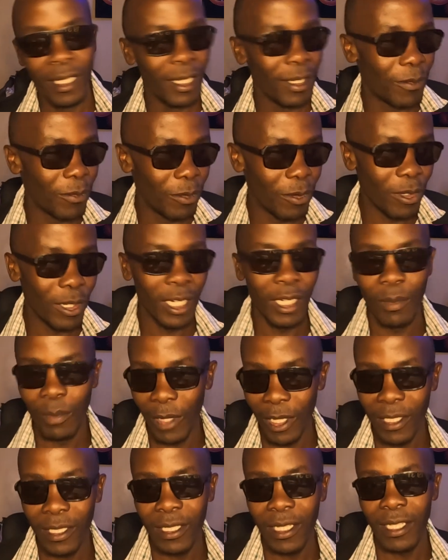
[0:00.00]
the foreign
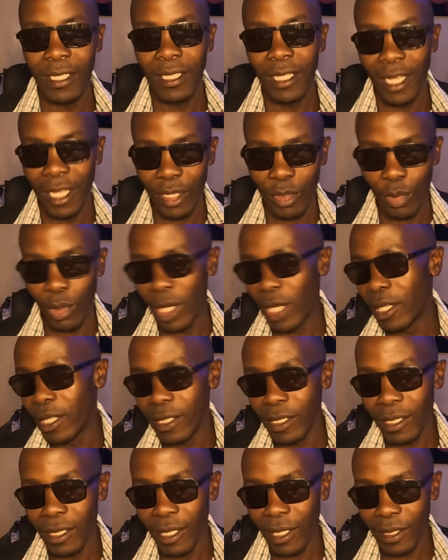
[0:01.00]
masters like
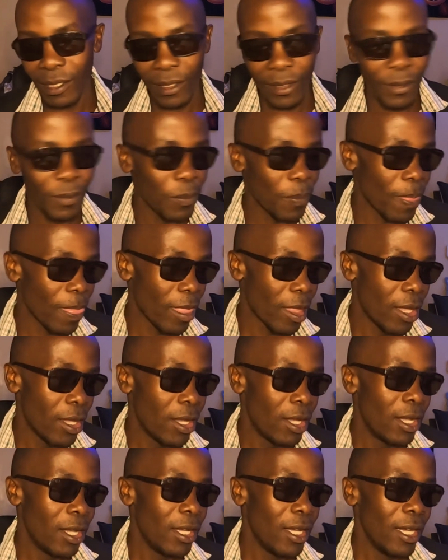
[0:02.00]
United States,
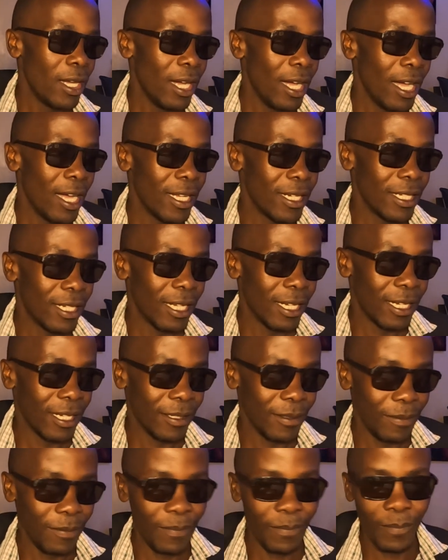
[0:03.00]
and
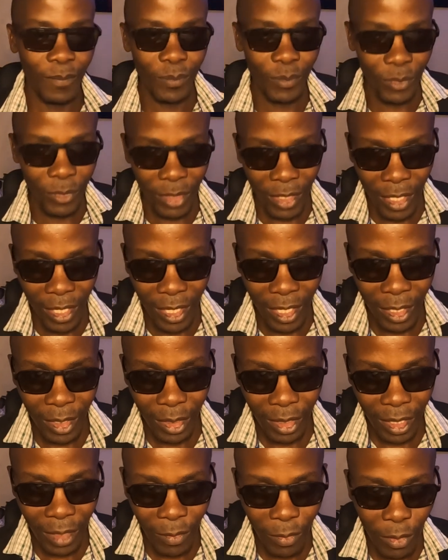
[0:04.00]

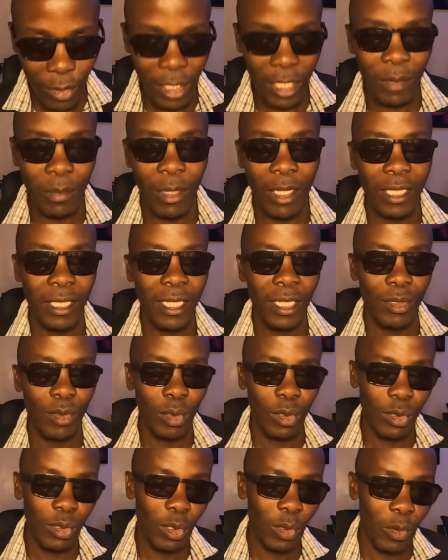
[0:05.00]
the foreign masters
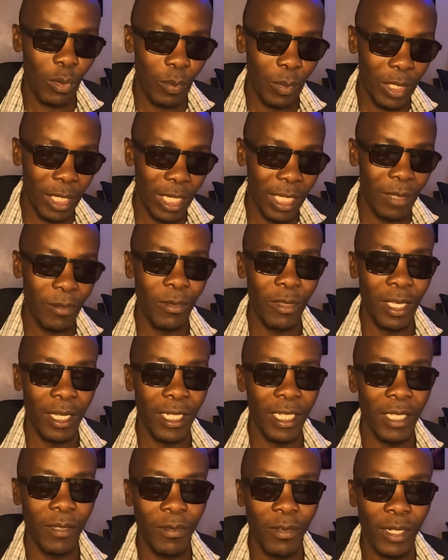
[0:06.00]
also believe
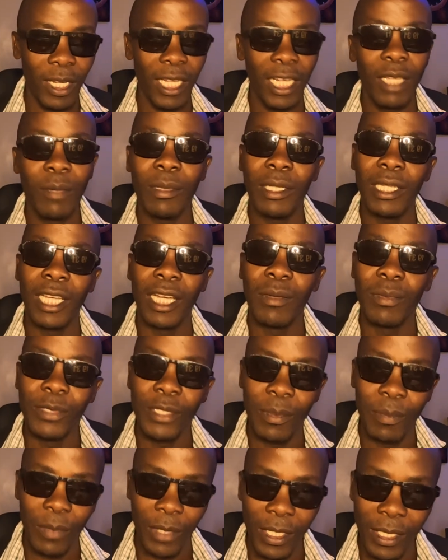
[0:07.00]
that if Raila
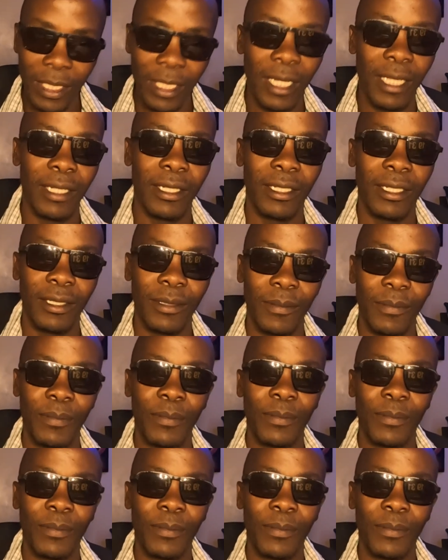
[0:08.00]
becomes the president,